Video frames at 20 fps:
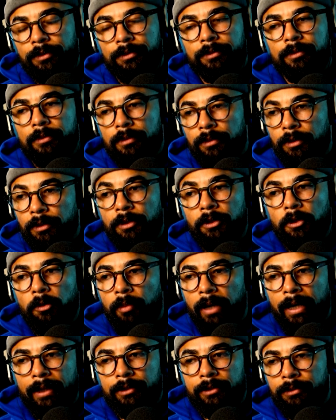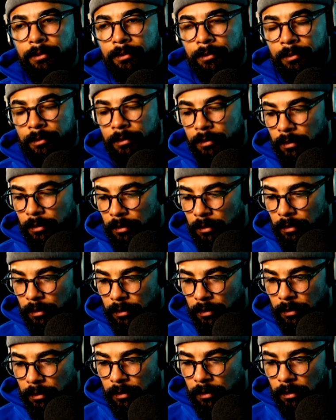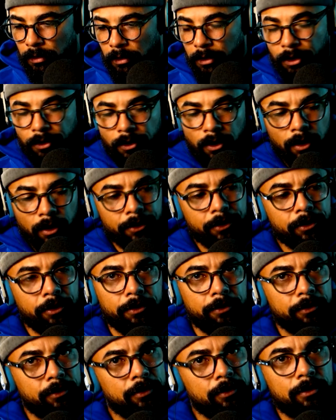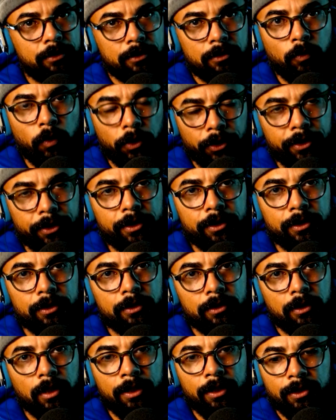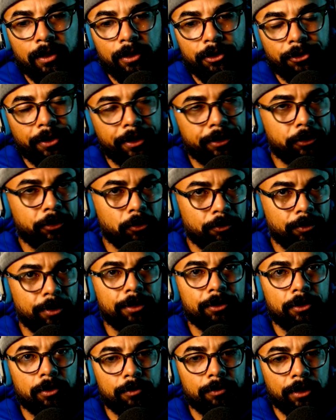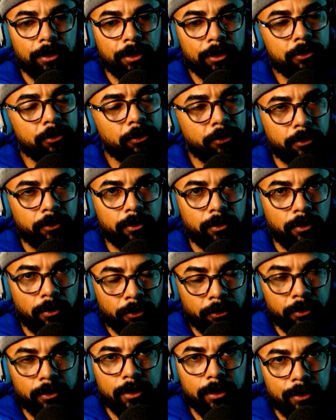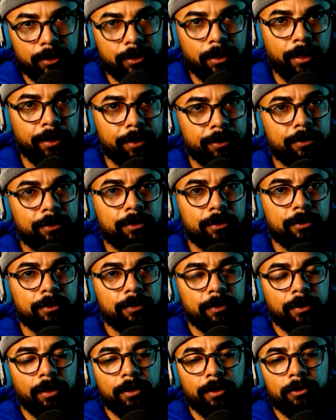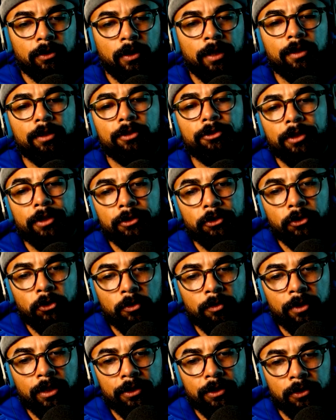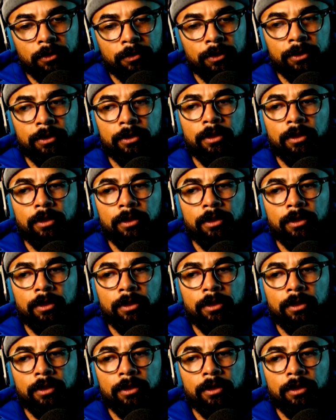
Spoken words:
you can go back to Leonardo's work and see transhumanism and his early designs, okay? So I think transhumanism is